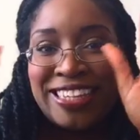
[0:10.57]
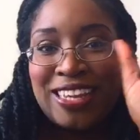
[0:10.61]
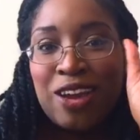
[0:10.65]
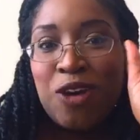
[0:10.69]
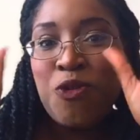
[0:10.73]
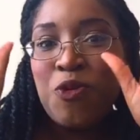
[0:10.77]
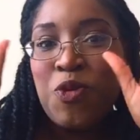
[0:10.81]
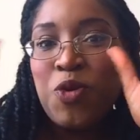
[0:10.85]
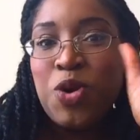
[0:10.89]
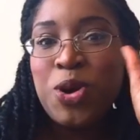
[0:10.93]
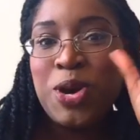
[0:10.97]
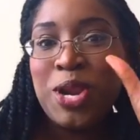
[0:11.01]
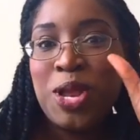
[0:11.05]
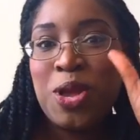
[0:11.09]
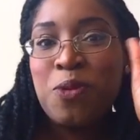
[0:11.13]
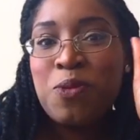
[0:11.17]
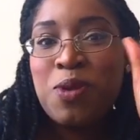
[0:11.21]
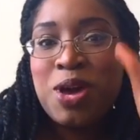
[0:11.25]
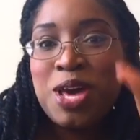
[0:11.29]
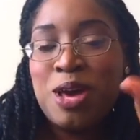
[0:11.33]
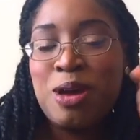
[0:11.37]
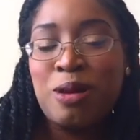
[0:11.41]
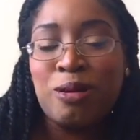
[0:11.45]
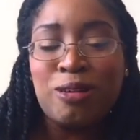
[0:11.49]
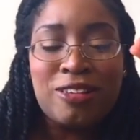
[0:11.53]
Woody
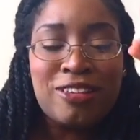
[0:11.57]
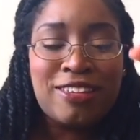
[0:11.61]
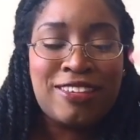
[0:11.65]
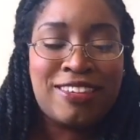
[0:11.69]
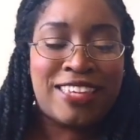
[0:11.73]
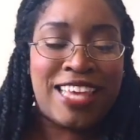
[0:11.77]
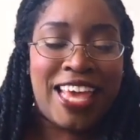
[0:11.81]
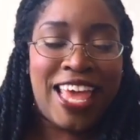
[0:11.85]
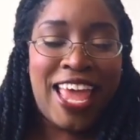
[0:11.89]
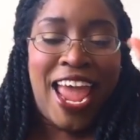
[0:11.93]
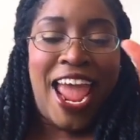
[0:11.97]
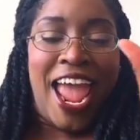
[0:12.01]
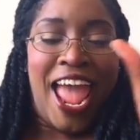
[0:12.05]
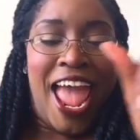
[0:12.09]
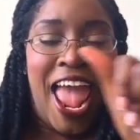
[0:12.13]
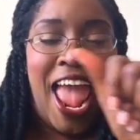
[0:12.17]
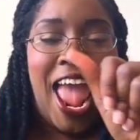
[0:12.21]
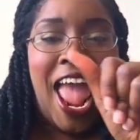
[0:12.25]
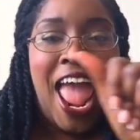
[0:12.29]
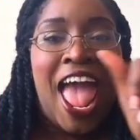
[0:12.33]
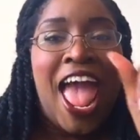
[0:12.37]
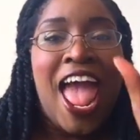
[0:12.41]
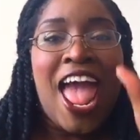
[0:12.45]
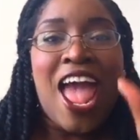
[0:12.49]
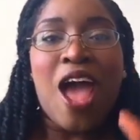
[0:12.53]
woot!
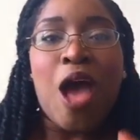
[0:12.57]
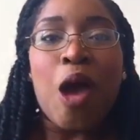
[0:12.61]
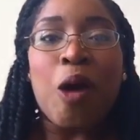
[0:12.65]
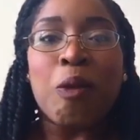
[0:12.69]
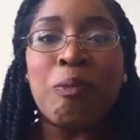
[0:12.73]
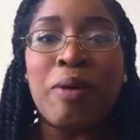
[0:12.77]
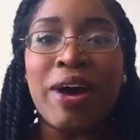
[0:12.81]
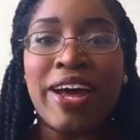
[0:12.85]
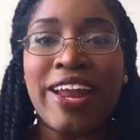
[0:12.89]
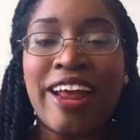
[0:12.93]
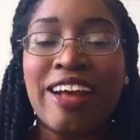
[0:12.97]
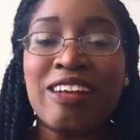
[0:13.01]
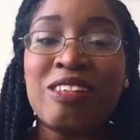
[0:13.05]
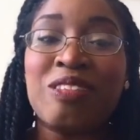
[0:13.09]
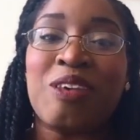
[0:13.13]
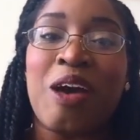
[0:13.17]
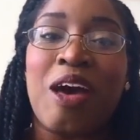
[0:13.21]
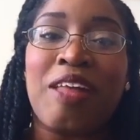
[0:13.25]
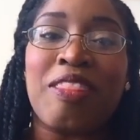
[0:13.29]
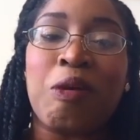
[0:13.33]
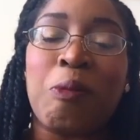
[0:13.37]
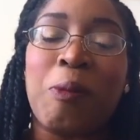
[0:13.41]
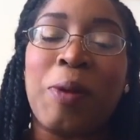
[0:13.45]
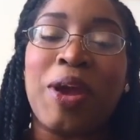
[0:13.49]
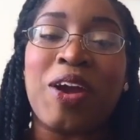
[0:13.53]
But I saw
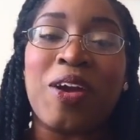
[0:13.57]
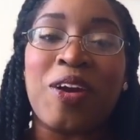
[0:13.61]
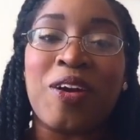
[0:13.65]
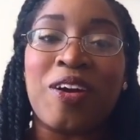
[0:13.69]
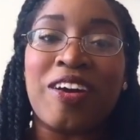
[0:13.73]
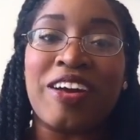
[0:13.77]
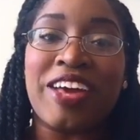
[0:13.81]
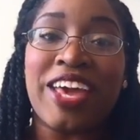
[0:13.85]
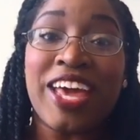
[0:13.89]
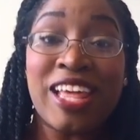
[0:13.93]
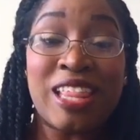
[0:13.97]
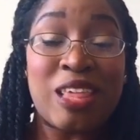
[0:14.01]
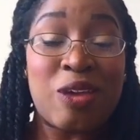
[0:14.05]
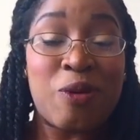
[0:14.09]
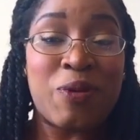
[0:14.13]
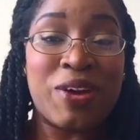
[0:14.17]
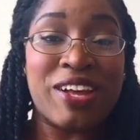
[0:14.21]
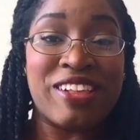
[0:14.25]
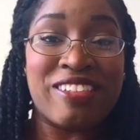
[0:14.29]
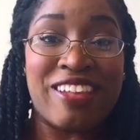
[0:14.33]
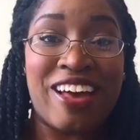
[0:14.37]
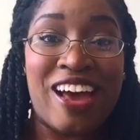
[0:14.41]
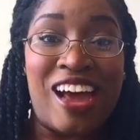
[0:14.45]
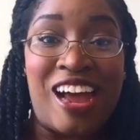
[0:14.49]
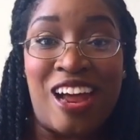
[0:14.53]
that my girl Kelly
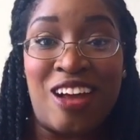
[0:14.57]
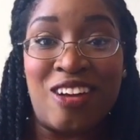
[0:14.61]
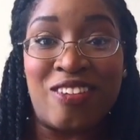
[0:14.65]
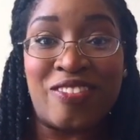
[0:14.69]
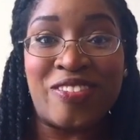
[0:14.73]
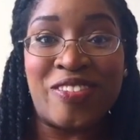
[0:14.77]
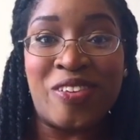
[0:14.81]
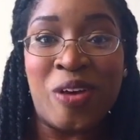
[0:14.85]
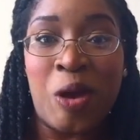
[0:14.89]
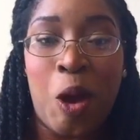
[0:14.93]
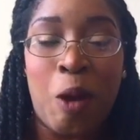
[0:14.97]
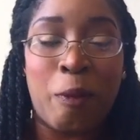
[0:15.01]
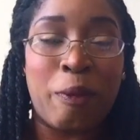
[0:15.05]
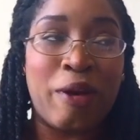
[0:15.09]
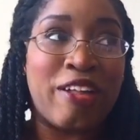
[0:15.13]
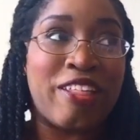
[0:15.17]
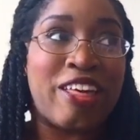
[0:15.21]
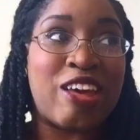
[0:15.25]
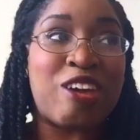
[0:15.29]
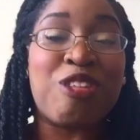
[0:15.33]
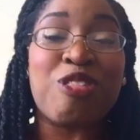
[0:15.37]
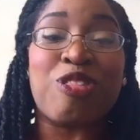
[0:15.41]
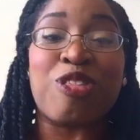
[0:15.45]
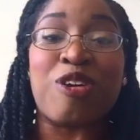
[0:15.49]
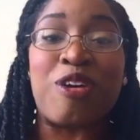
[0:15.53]
went live about
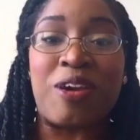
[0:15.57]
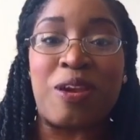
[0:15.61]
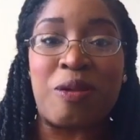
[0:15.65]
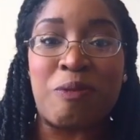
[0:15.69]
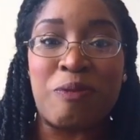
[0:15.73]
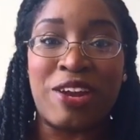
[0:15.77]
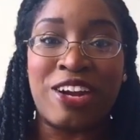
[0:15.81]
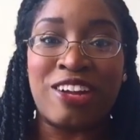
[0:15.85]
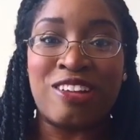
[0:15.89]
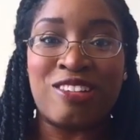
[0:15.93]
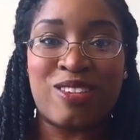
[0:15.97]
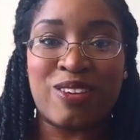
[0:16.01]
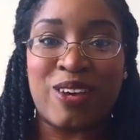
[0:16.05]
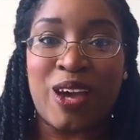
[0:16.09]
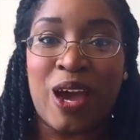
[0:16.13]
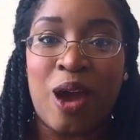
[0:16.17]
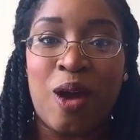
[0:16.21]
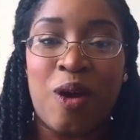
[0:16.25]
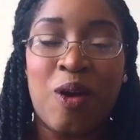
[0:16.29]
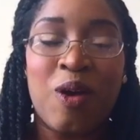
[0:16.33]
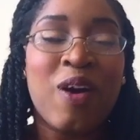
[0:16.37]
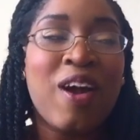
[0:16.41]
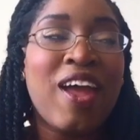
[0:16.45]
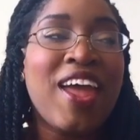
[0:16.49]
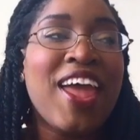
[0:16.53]
like 30 minutes
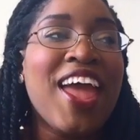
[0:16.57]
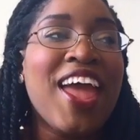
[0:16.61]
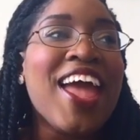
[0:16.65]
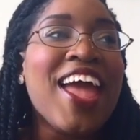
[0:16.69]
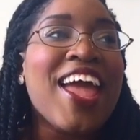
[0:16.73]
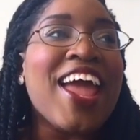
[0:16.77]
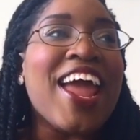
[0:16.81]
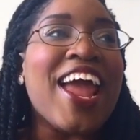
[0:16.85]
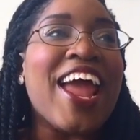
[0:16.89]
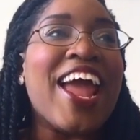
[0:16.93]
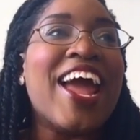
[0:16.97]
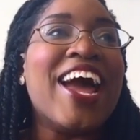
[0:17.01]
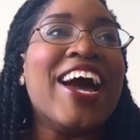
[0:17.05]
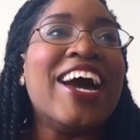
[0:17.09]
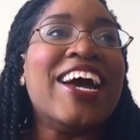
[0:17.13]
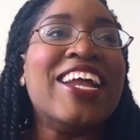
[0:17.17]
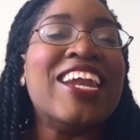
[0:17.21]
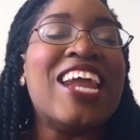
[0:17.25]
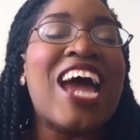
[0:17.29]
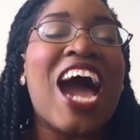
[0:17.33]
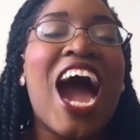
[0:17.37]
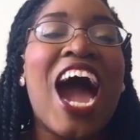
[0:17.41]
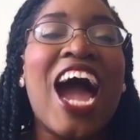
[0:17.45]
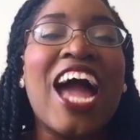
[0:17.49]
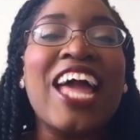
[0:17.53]
ago,
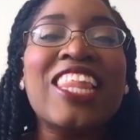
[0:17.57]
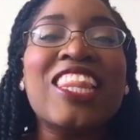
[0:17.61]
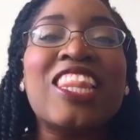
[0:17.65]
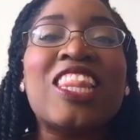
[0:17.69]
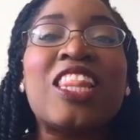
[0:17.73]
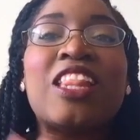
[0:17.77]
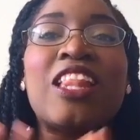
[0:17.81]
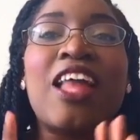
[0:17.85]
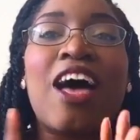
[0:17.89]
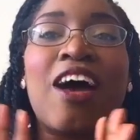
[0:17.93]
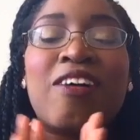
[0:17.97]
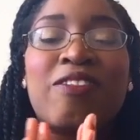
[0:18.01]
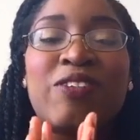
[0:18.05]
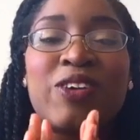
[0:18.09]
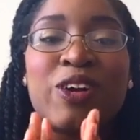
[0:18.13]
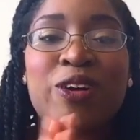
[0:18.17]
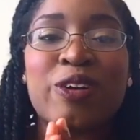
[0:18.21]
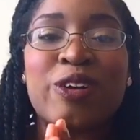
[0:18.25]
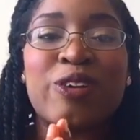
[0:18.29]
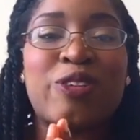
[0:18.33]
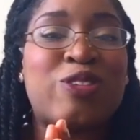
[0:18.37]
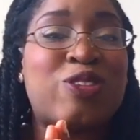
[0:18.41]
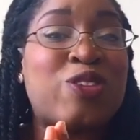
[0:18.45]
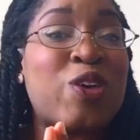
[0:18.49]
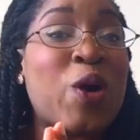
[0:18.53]
and I love
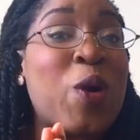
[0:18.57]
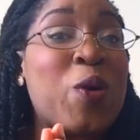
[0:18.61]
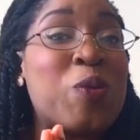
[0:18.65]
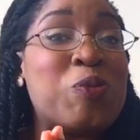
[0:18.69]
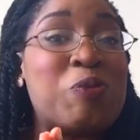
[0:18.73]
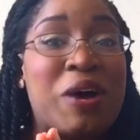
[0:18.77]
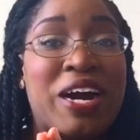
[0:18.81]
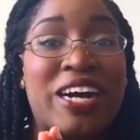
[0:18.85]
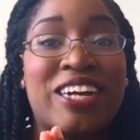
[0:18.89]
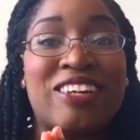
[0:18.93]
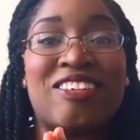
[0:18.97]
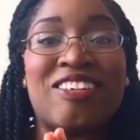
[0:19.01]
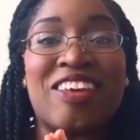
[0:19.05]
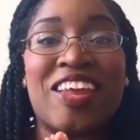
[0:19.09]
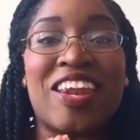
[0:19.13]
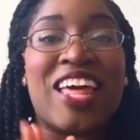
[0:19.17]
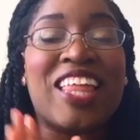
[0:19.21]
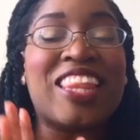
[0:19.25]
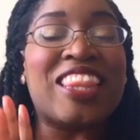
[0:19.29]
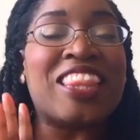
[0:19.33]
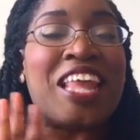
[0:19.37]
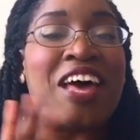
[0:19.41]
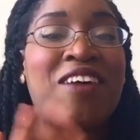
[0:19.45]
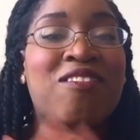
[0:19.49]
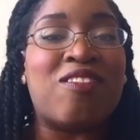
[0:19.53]
her so much, and I
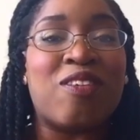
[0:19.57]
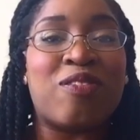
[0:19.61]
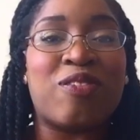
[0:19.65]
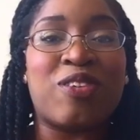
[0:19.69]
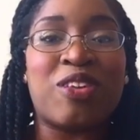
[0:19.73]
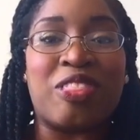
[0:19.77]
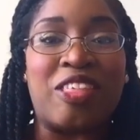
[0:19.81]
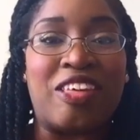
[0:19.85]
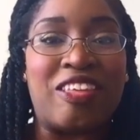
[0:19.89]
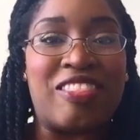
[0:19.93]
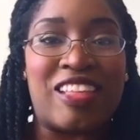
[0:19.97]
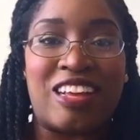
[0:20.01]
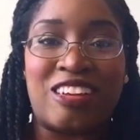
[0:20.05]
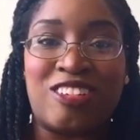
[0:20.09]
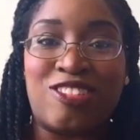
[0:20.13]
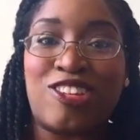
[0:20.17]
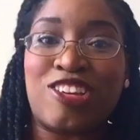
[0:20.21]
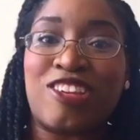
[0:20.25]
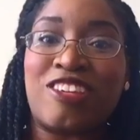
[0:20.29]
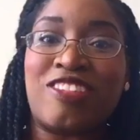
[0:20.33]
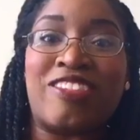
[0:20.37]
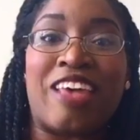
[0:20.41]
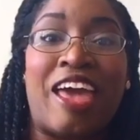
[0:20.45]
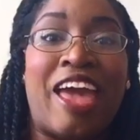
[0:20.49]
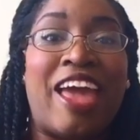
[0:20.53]
love everything that
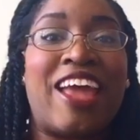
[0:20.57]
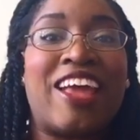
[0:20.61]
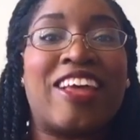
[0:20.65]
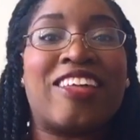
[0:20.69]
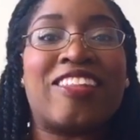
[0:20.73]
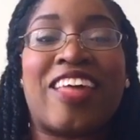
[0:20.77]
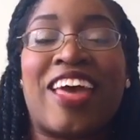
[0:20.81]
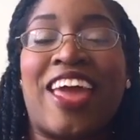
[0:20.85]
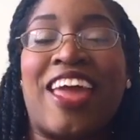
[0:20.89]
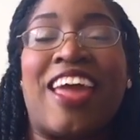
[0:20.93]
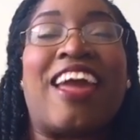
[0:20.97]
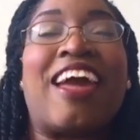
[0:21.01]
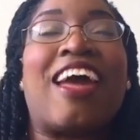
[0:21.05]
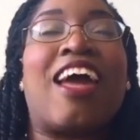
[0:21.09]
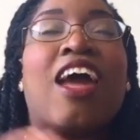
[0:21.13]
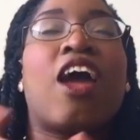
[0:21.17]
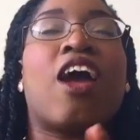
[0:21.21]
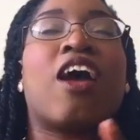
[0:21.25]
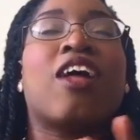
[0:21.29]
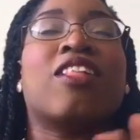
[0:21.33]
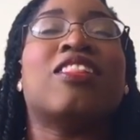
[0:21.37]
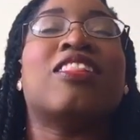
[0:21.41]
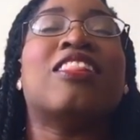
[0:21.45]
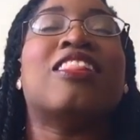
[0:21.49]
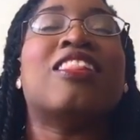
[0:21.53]
she's saying, like,
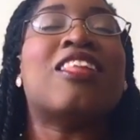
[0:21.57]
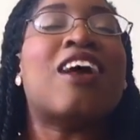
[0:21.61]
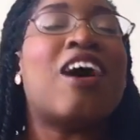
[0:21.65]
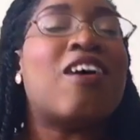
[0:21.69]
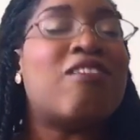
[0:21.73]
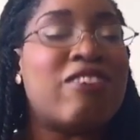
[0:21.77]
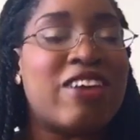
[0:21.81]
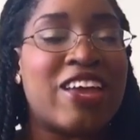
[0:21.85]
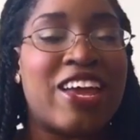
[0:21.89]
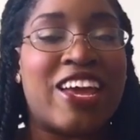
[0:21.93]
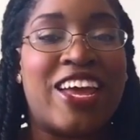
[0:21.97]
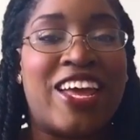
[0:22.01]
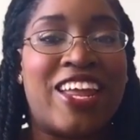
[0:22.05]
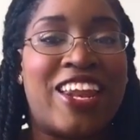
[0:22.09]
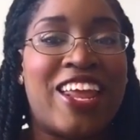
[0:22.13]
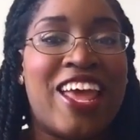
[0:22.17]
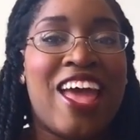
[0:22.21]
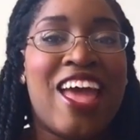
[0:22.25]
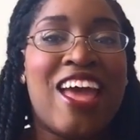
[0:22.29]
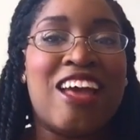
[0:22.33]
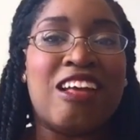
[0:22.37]
love it.